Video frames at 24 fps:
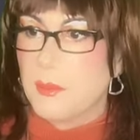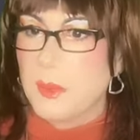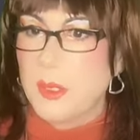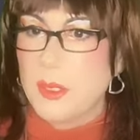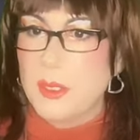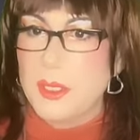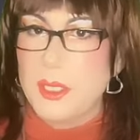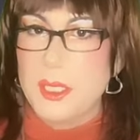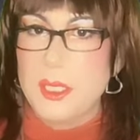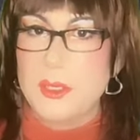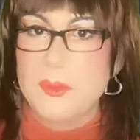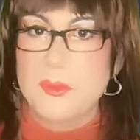
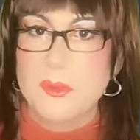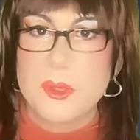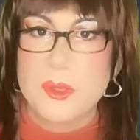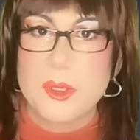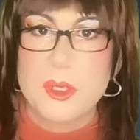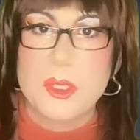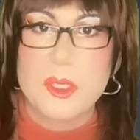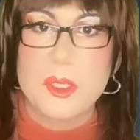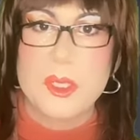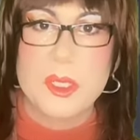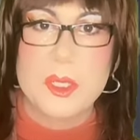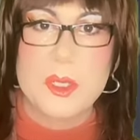looking for
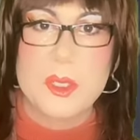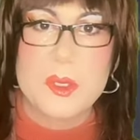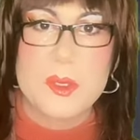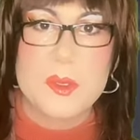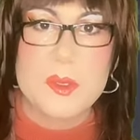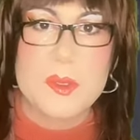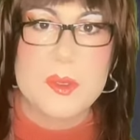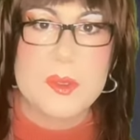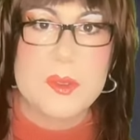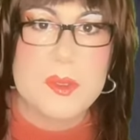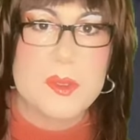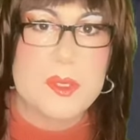
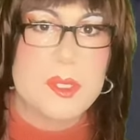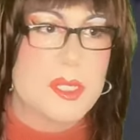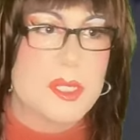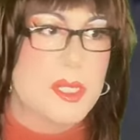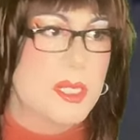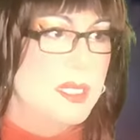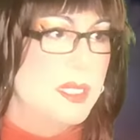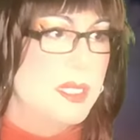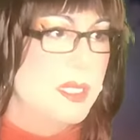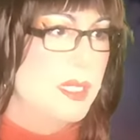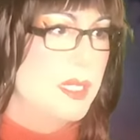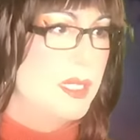
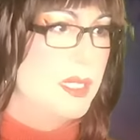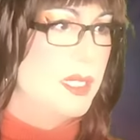clues.